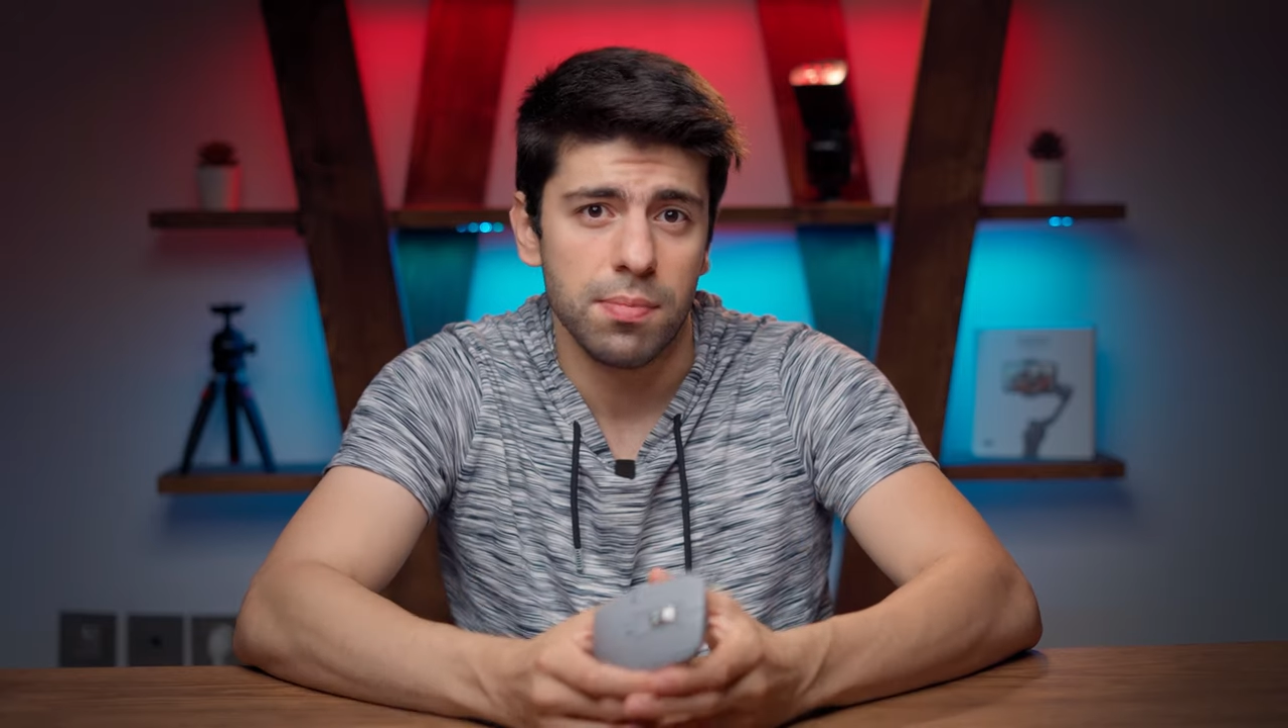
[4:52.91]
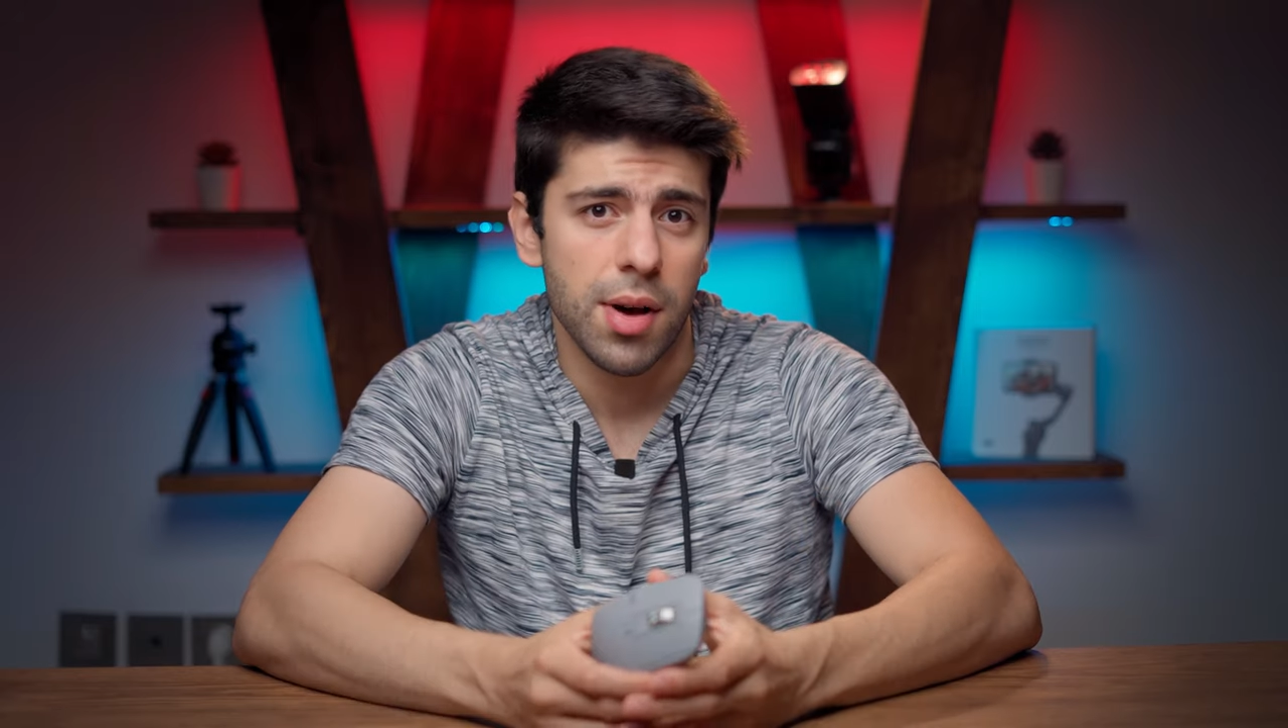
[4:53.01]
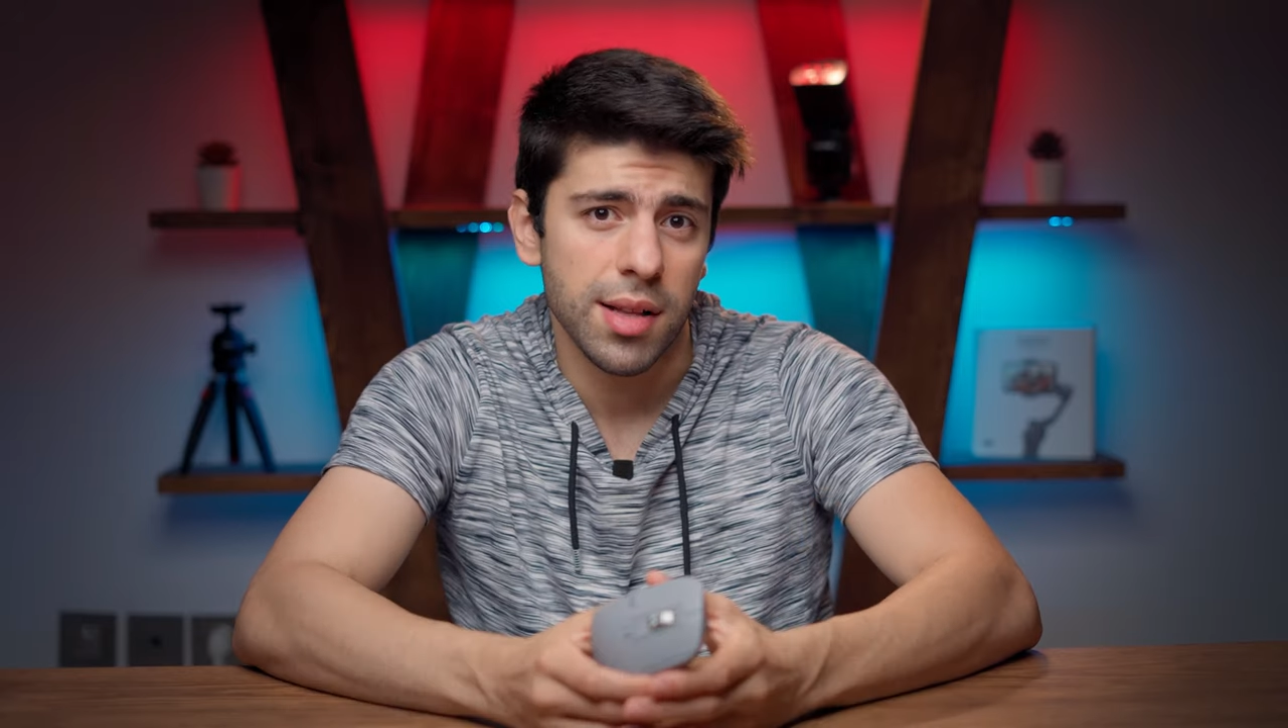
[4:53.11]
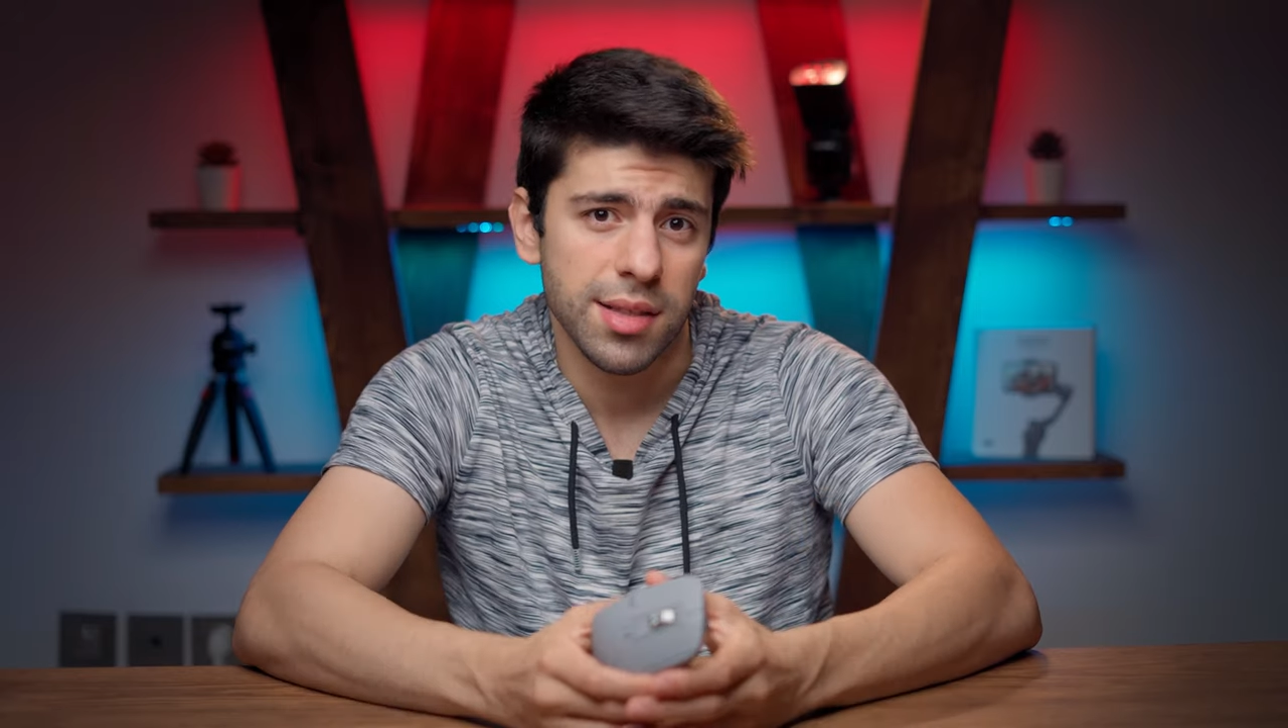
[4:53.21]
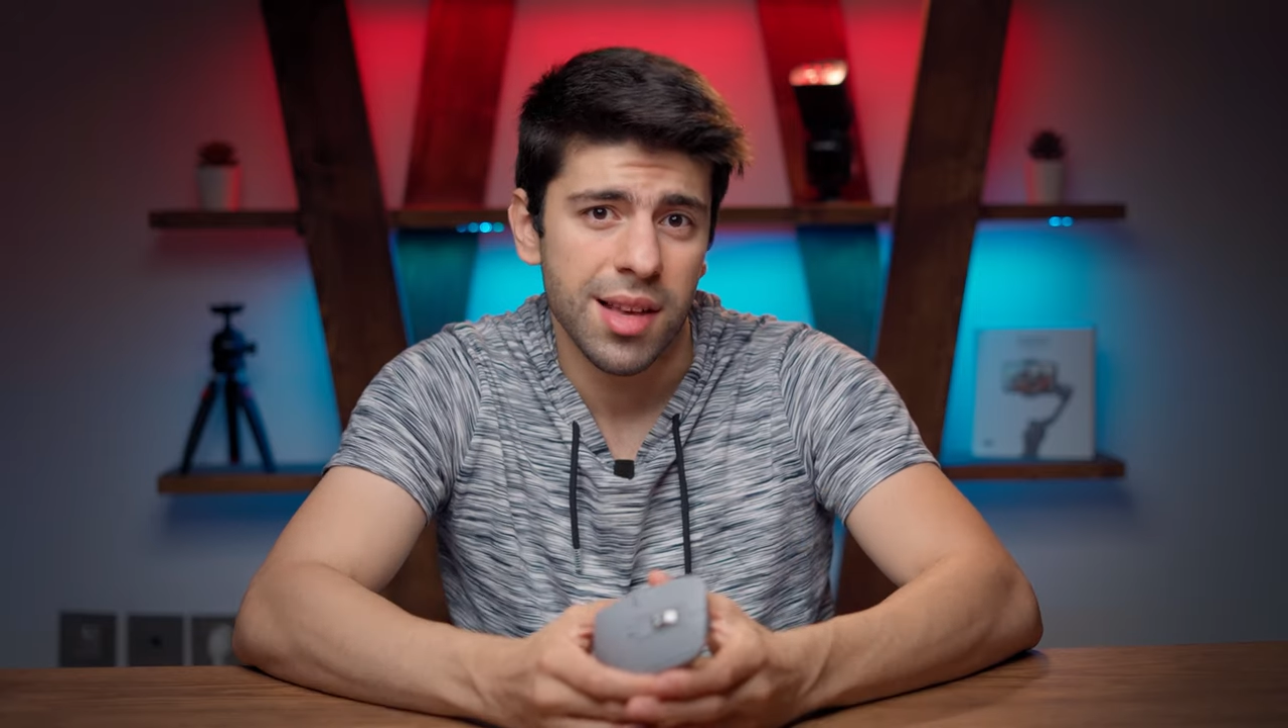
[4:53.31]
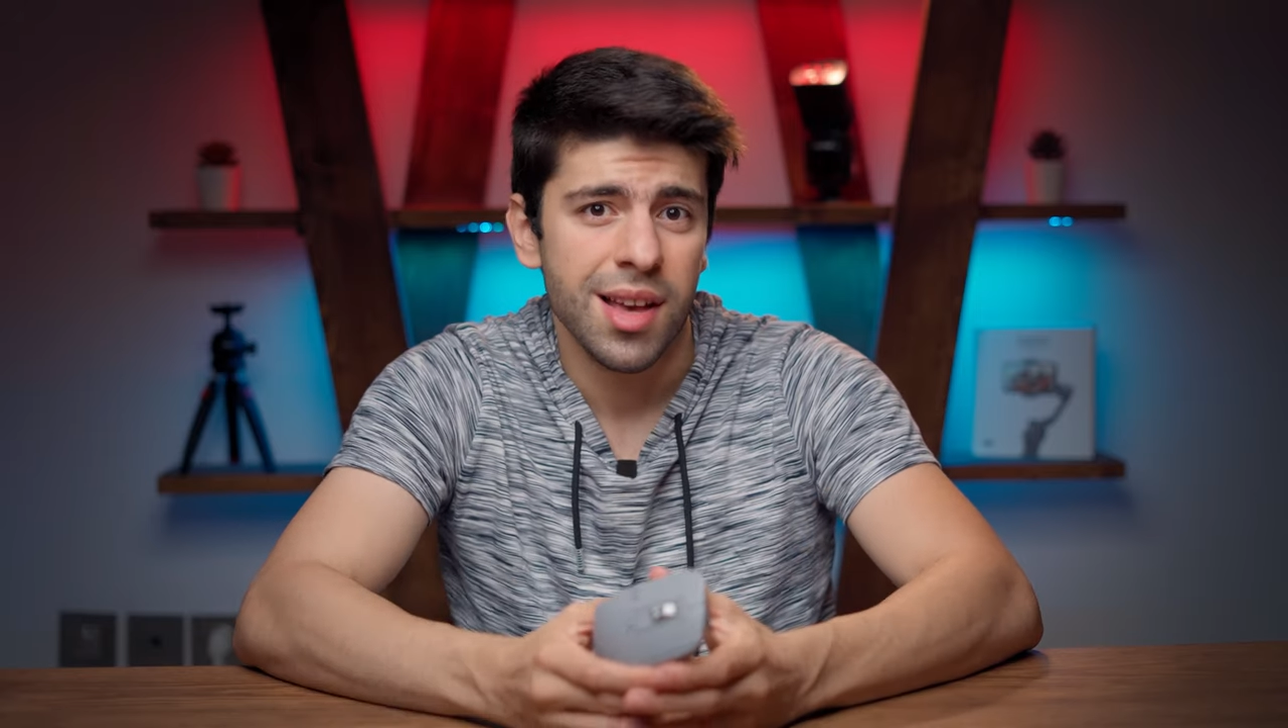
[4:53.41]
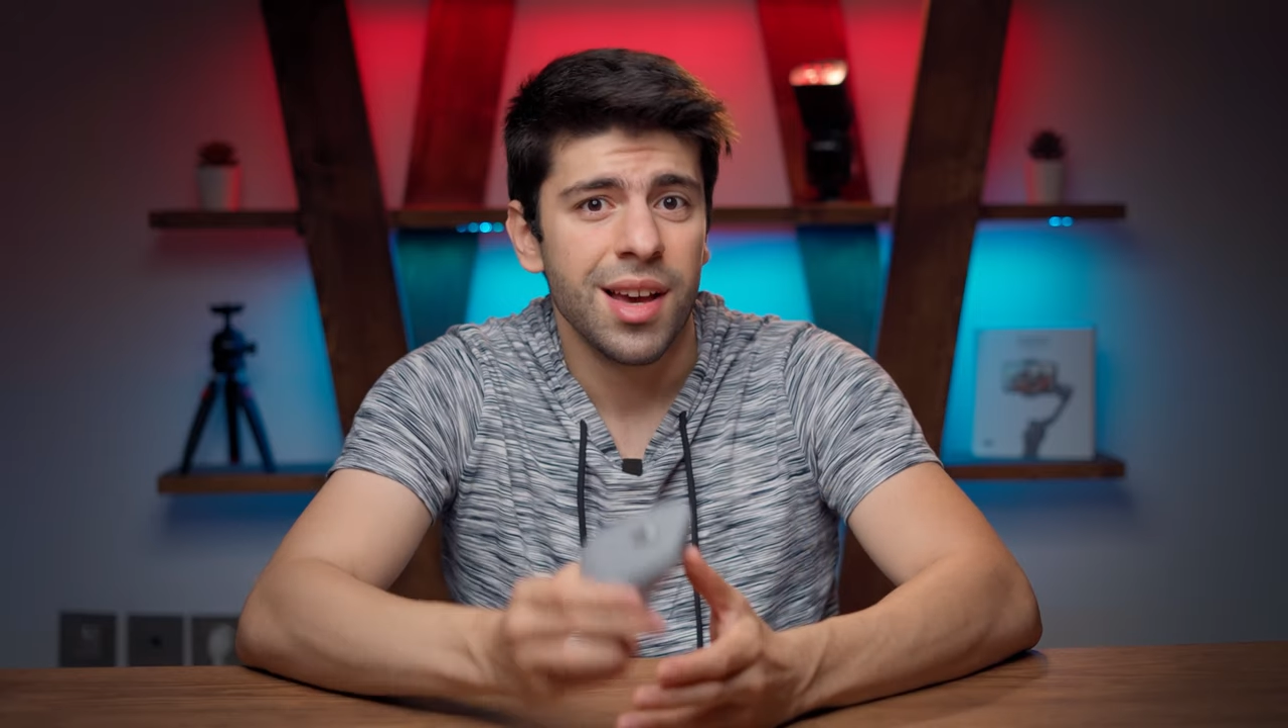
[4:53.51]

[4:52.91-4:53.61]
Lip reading: but